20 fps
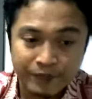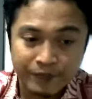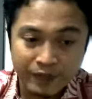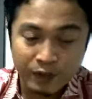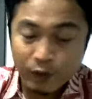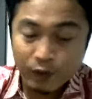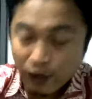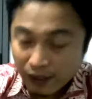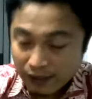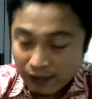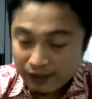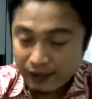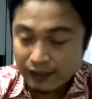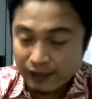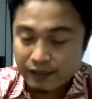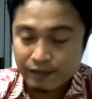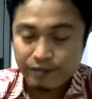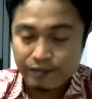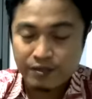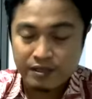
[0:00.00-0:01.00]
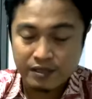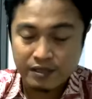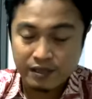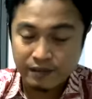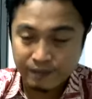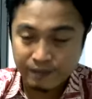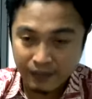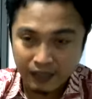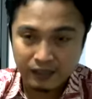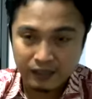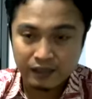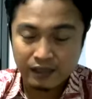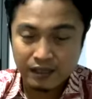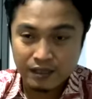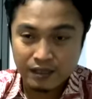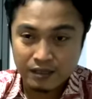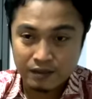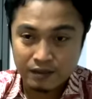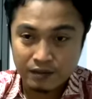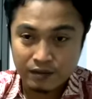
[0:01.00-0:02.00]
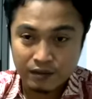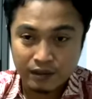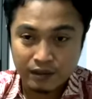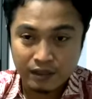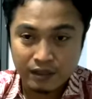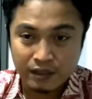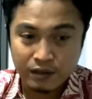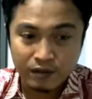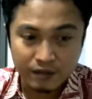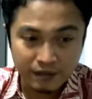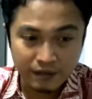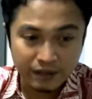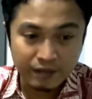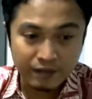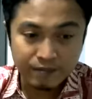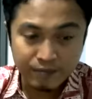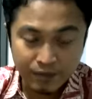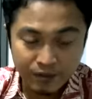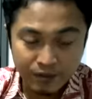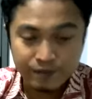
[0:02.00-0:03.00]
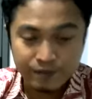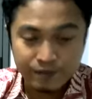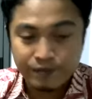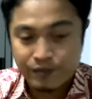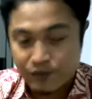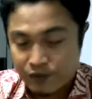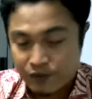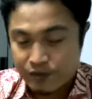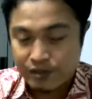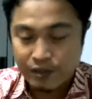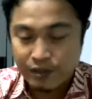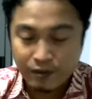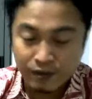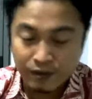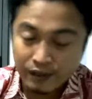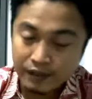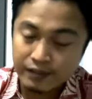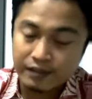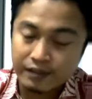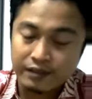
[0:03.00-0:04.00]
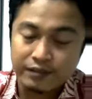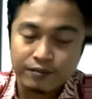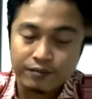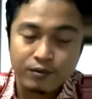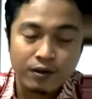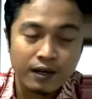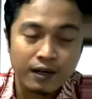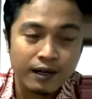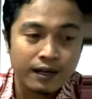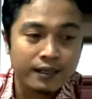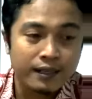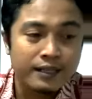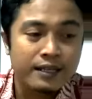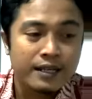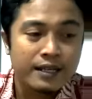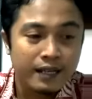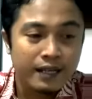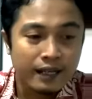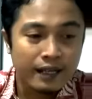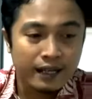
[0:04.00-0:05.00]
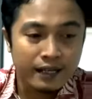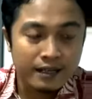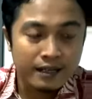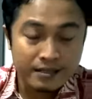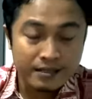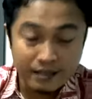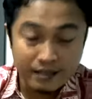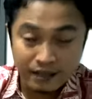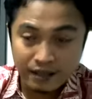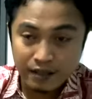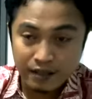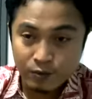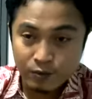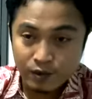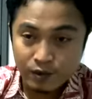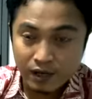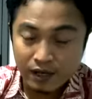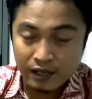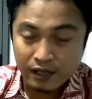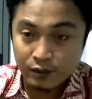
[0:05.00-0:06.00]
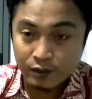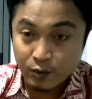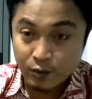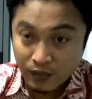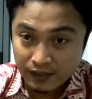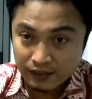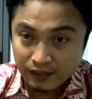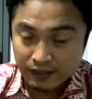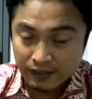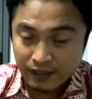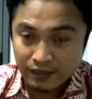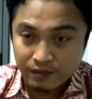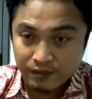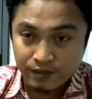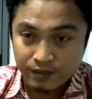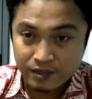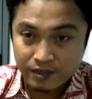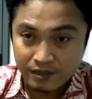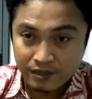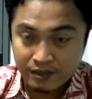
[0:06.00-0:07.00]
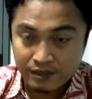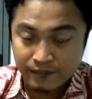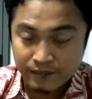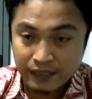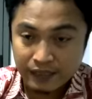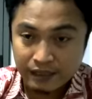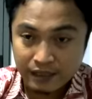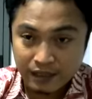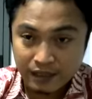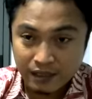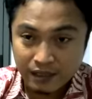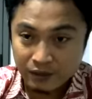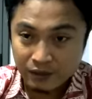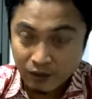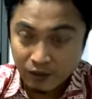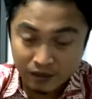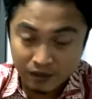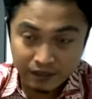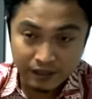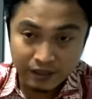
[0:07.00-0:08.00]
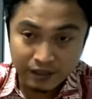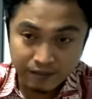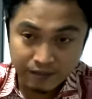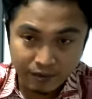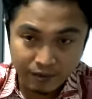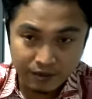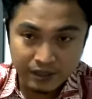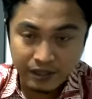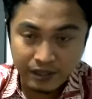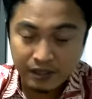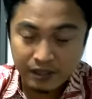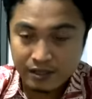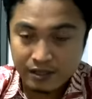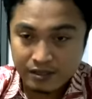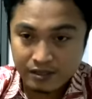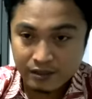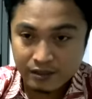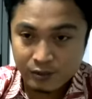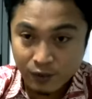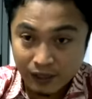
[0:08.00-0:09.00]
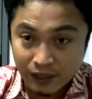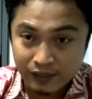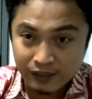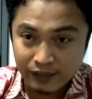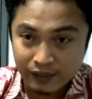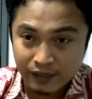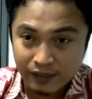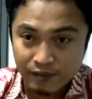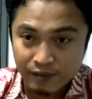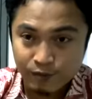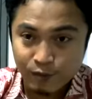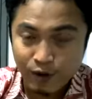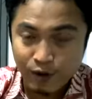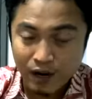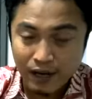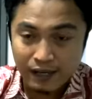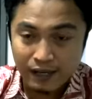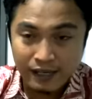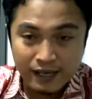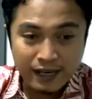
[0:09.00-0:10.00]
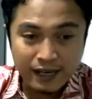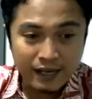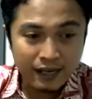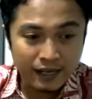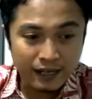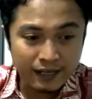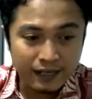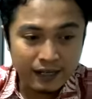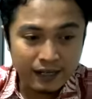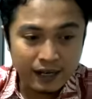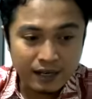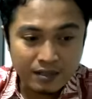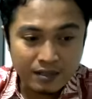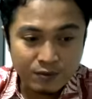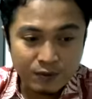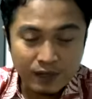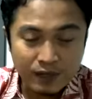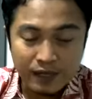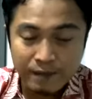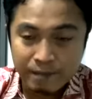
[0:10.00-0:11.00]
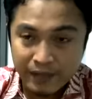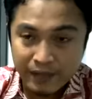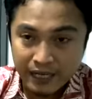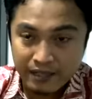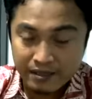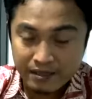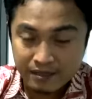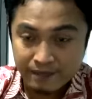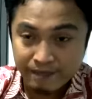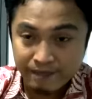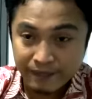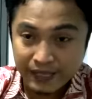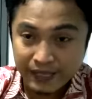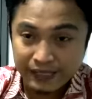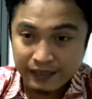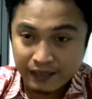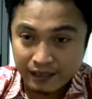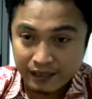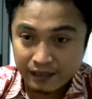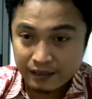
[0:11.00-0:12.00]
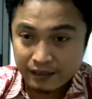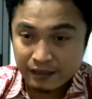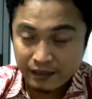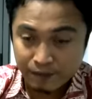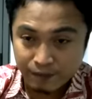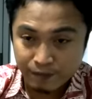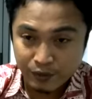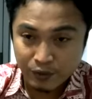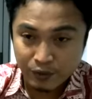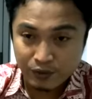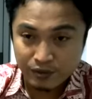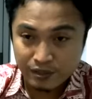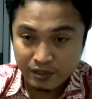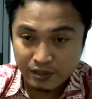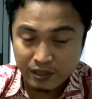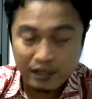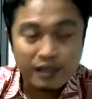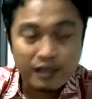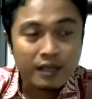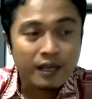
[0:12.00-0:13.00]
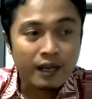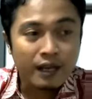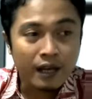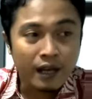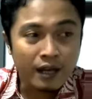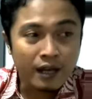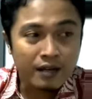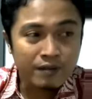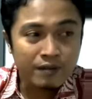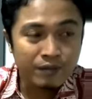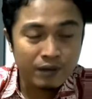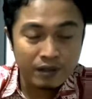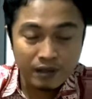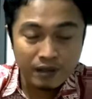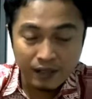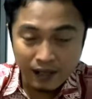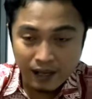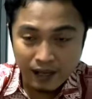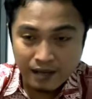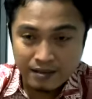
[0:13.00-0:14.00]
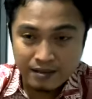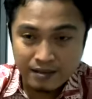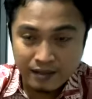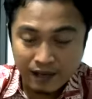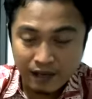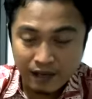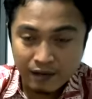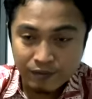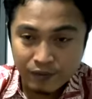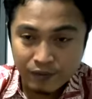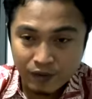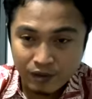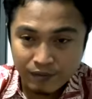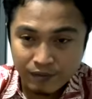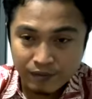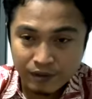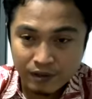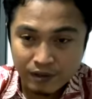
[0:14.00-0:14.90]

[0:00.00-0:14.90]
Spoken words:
qualitative research method, yeah, or the approach using qualitative one, and then second one a quantitative research method or the approach here is a quantitative one, and then last one mixed method approach. And for the last type or